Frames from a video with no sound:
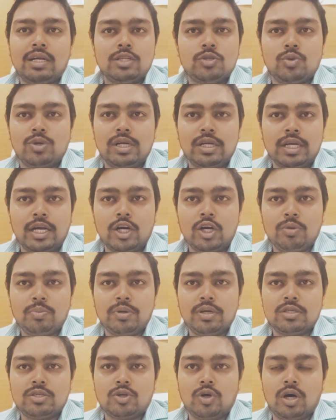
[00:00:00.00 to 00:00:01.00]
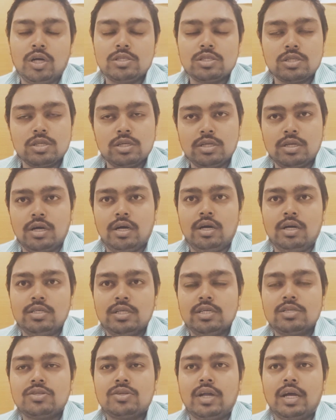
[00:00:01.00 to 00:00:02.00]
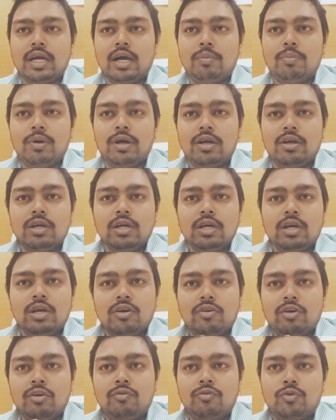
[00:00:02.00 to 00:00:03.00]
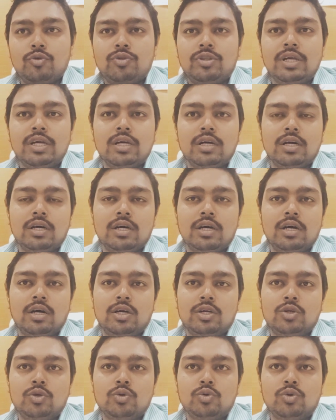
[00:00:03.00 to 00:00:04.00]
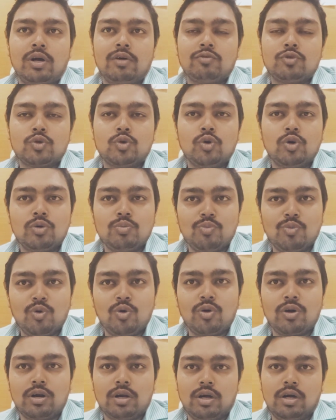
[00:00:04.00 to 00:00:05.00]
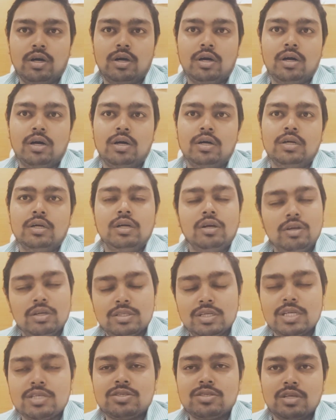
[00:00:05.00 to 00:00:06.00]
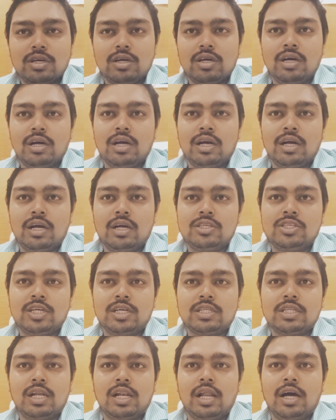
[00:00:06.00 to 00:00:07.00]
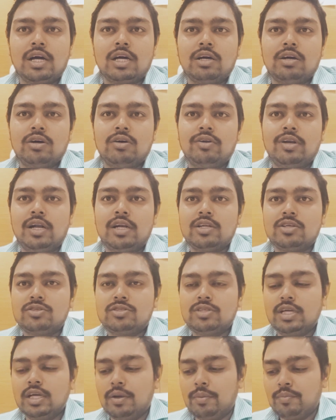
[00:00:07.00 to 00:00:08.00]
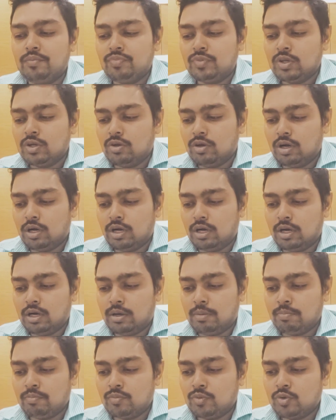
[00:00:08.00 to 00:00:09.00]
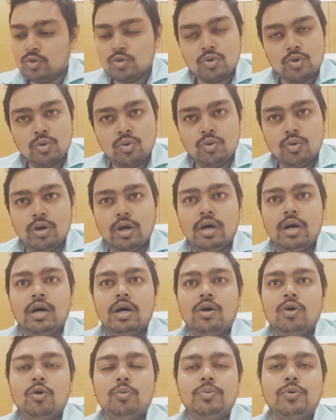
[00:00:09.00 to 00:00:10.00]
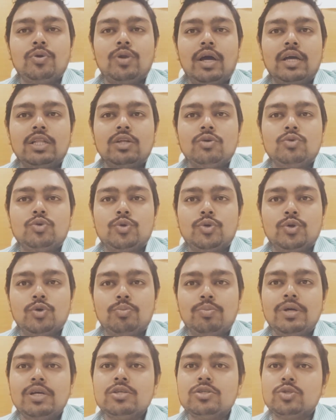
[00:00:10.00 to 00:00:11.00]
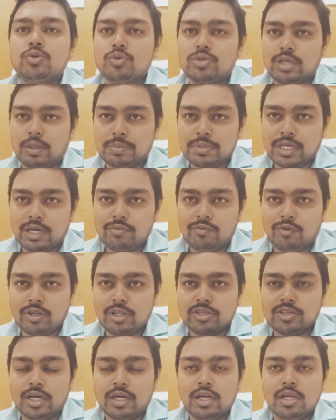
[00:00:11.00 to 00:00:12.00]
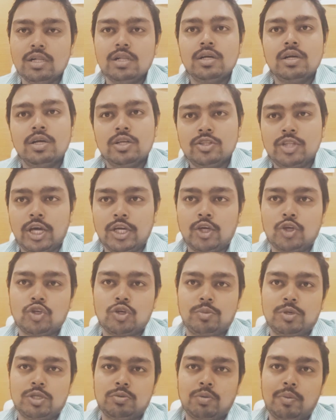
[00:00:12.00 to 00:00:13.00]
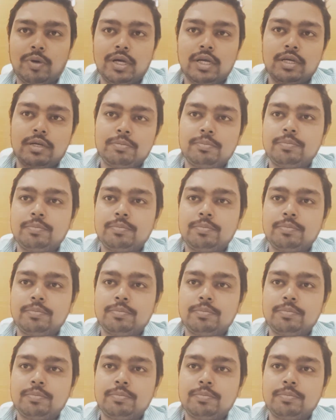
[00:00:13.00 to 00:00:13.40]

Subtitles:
It's only 10 rupees cost. Just try apply. If you think you could have scored more, just check the luck. Let us see. So hope you like this video. Please do subscribe for the channel. Thank you so much. Bye.